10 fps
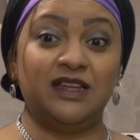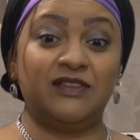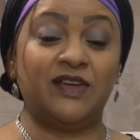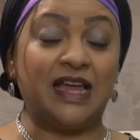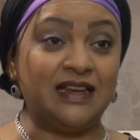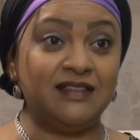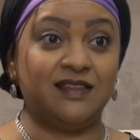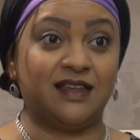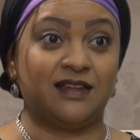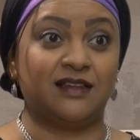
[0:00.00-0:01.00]
if
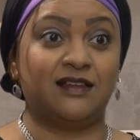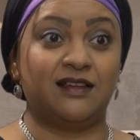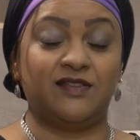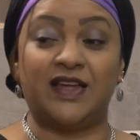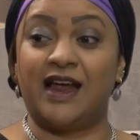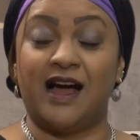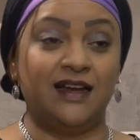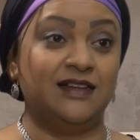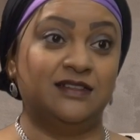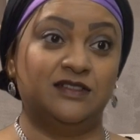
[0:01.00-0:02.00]
anything that
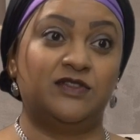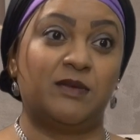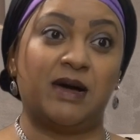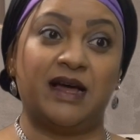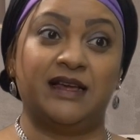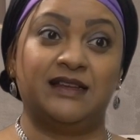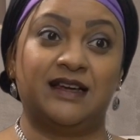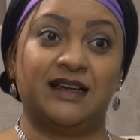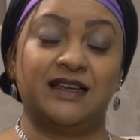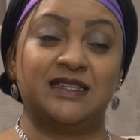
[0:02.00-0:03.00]
I learned from my
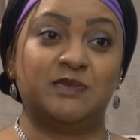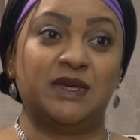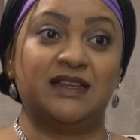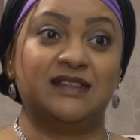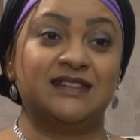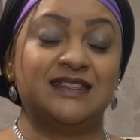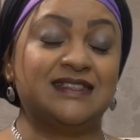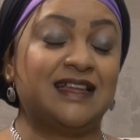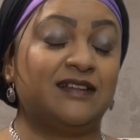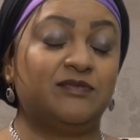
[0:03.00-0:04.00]
entire experience
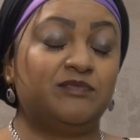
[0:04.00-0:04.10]
is that